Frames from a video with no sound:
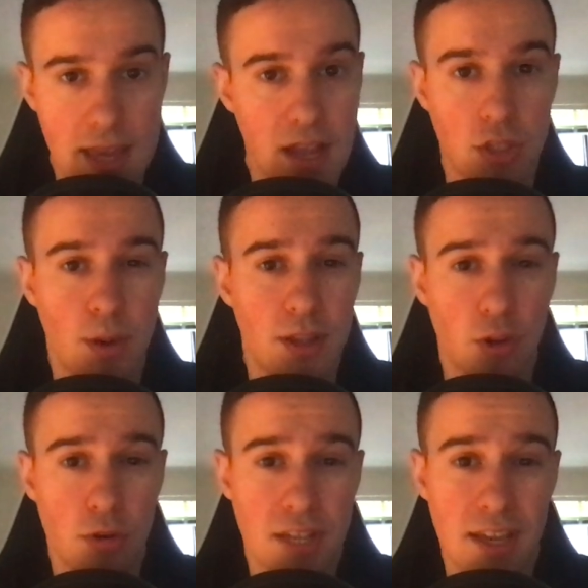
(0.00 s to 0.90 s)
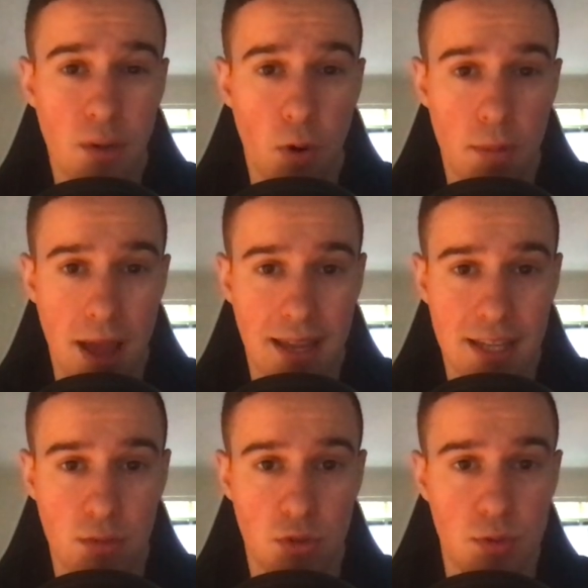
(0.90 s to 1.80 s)
He also had 13 quarterback
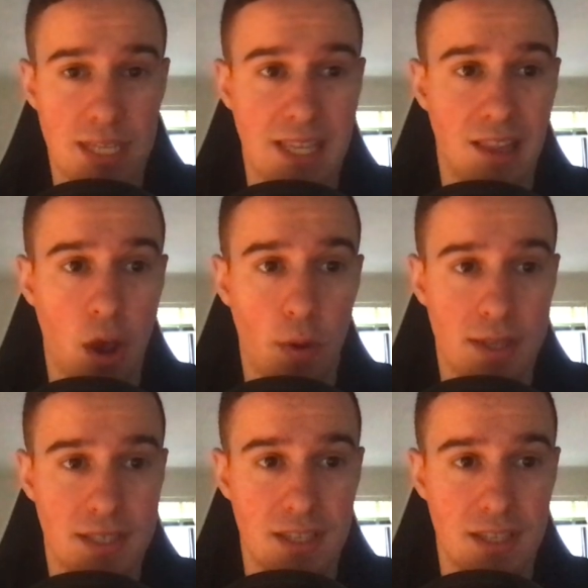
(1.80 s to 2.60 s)
hits, which was his lowest